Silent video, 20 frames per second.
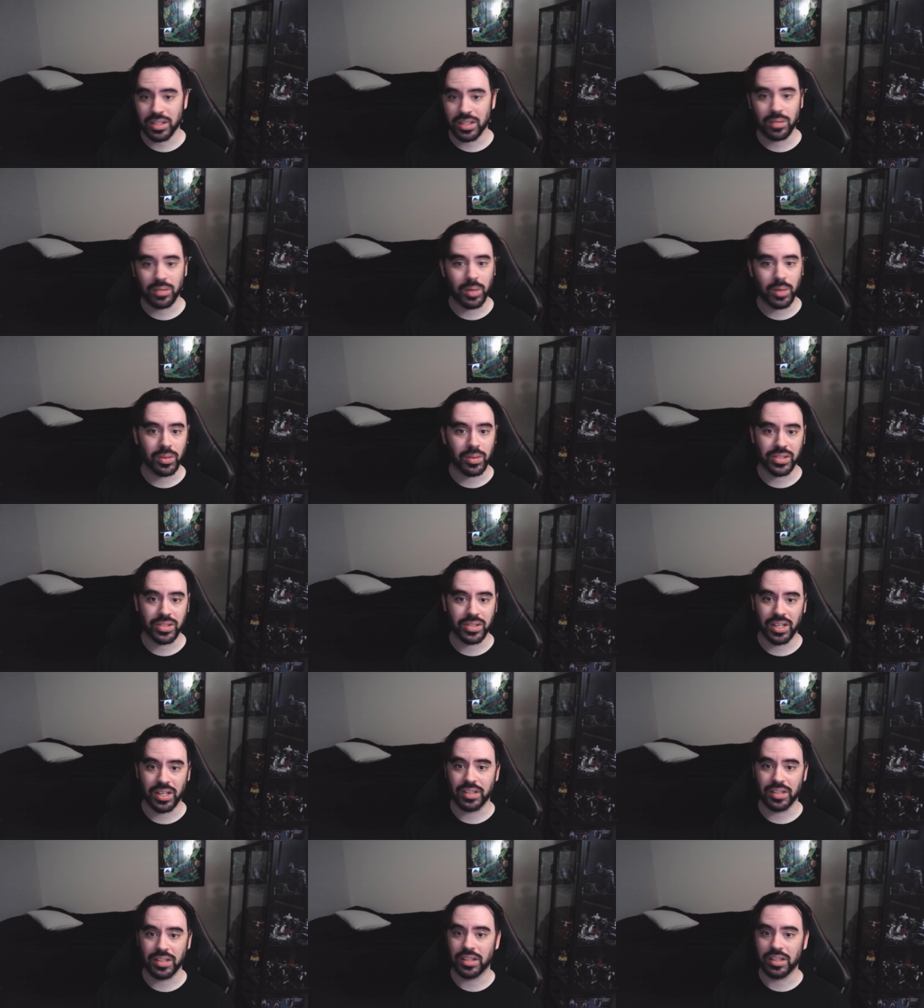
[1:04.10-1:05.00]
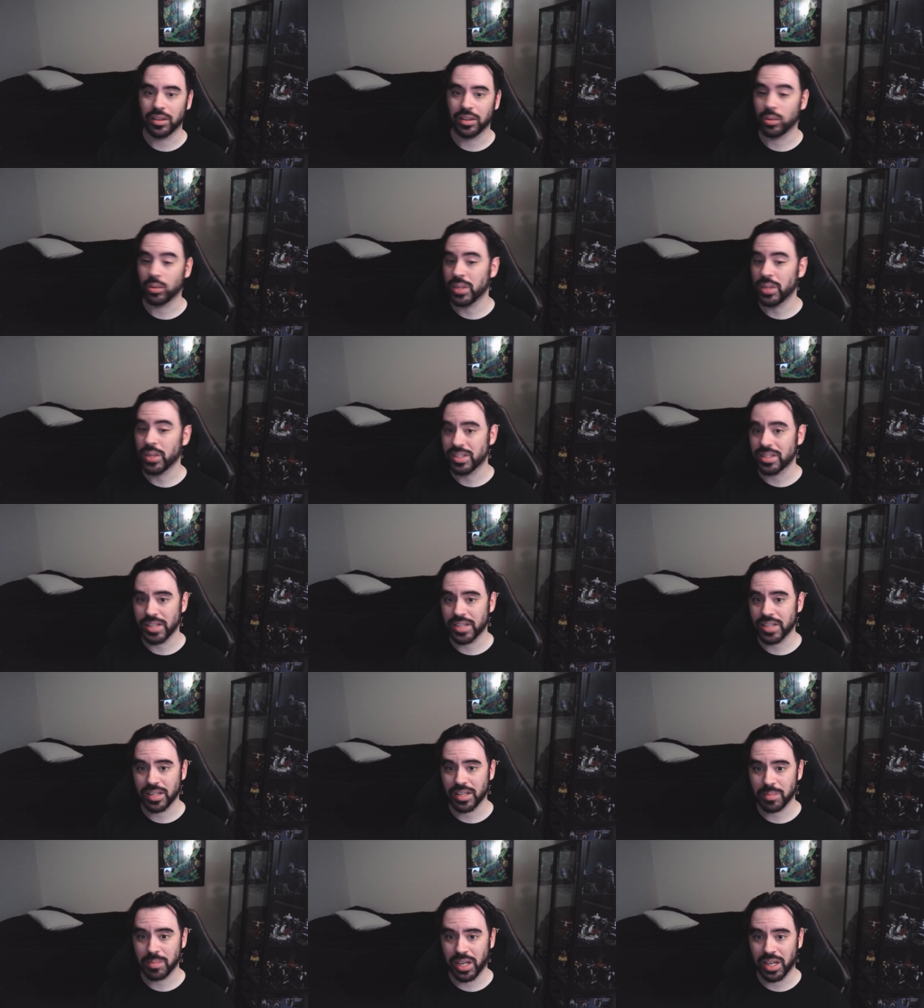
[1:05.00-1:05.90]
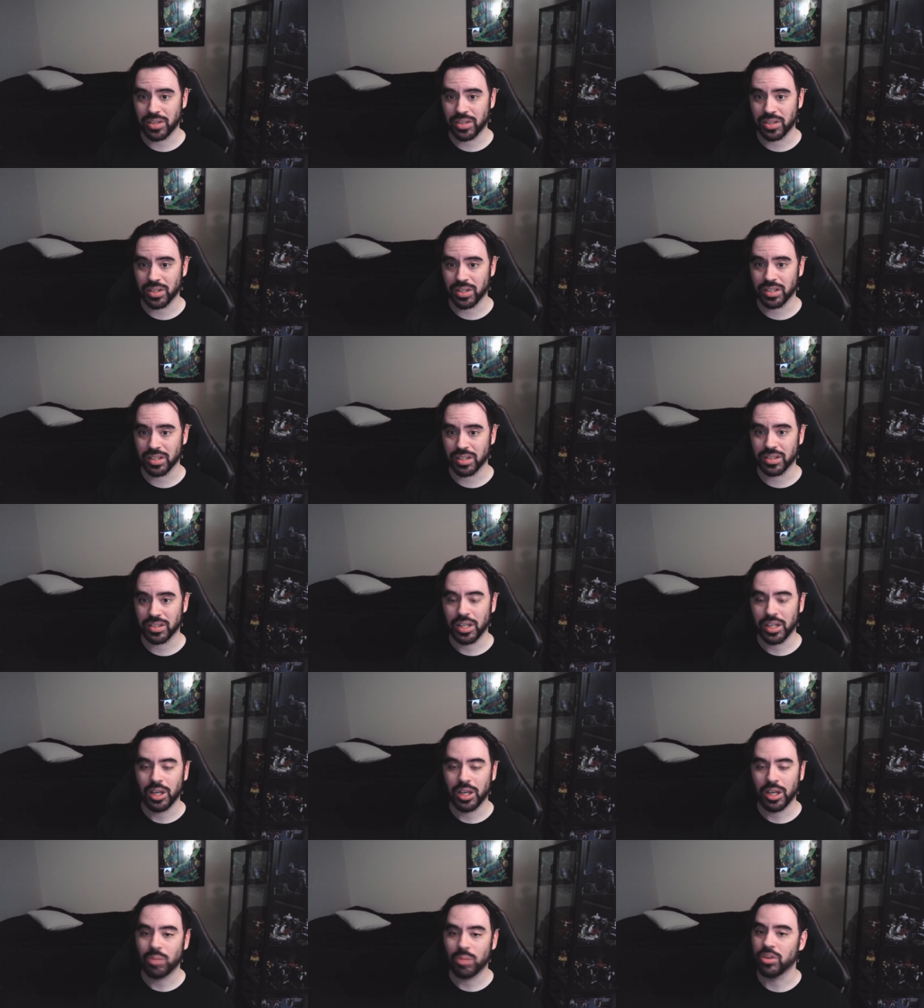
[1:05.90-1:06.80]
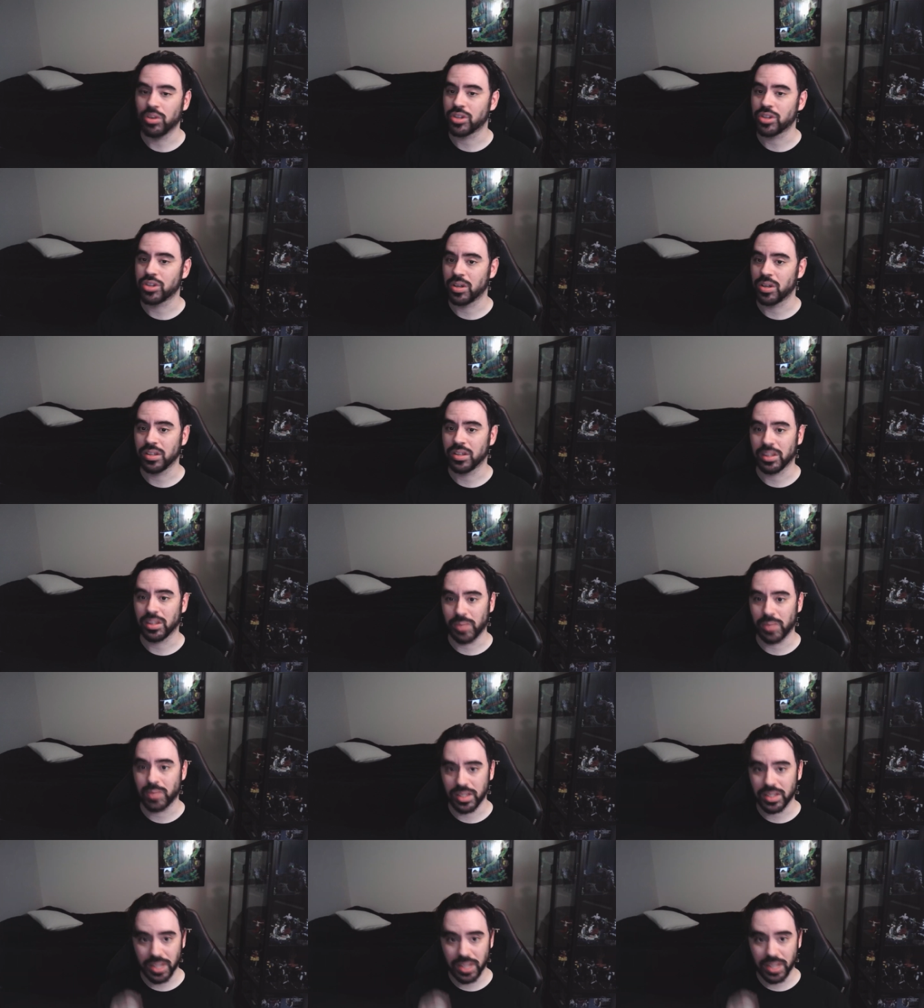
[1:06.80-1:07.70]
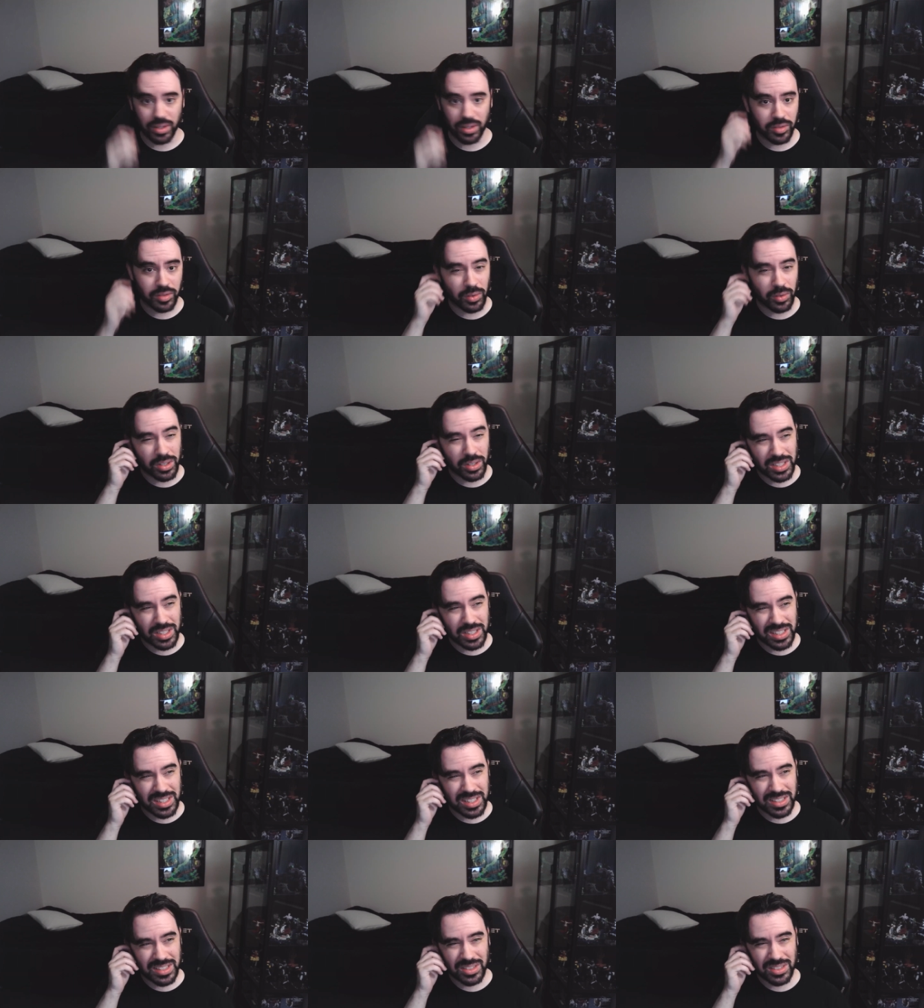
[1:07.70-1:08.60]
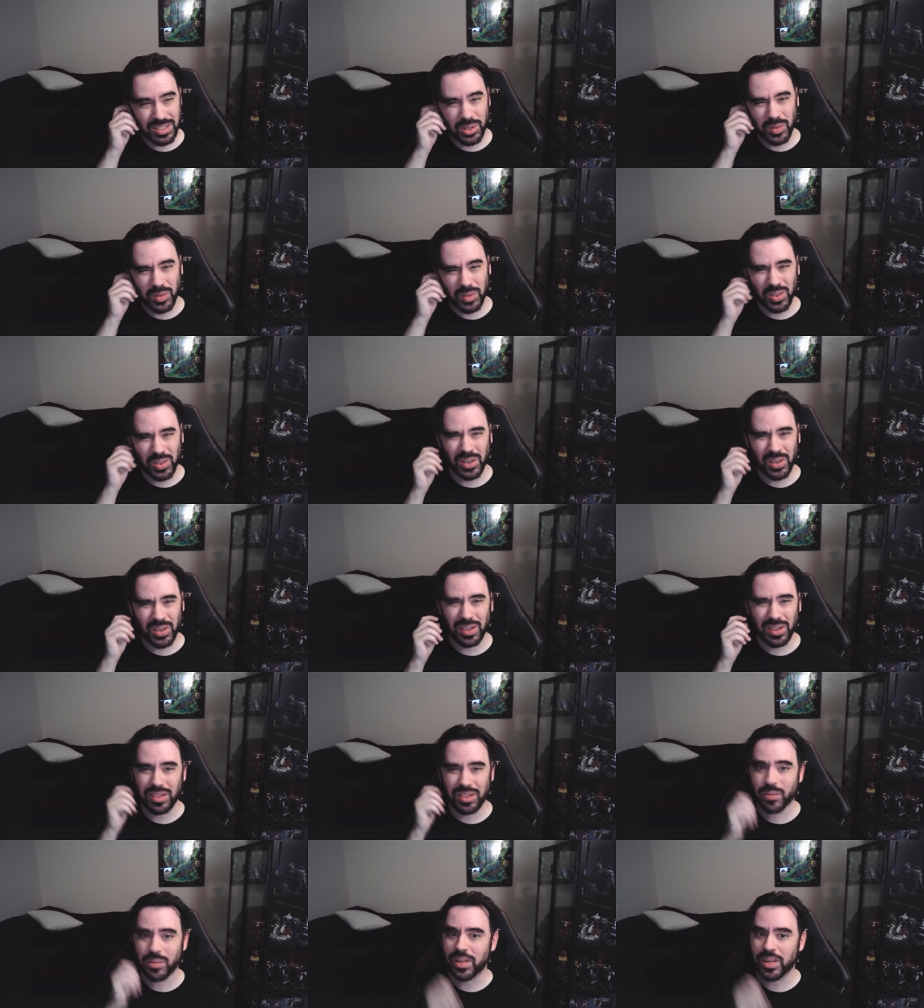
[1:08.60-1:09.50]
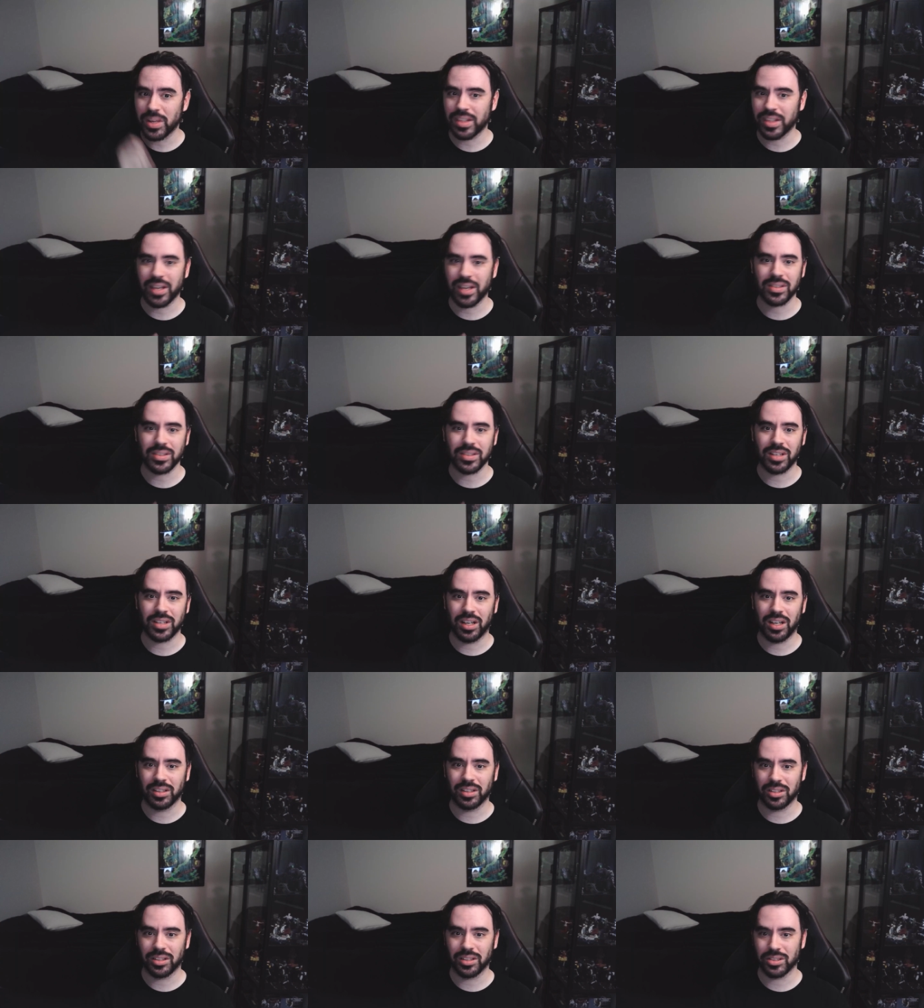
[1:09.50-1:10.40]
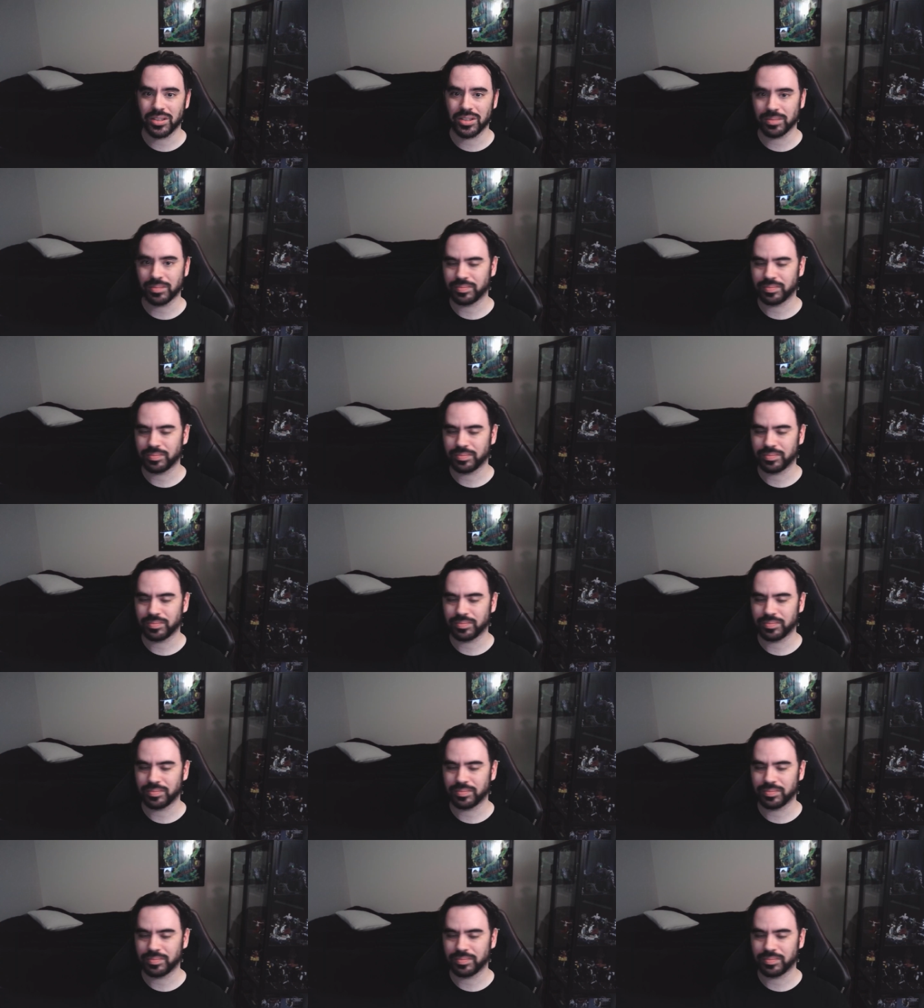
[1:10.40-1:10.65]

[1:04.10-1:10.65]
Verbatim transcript: we were sent the queen size mattress, which currently retails for just over $3,000.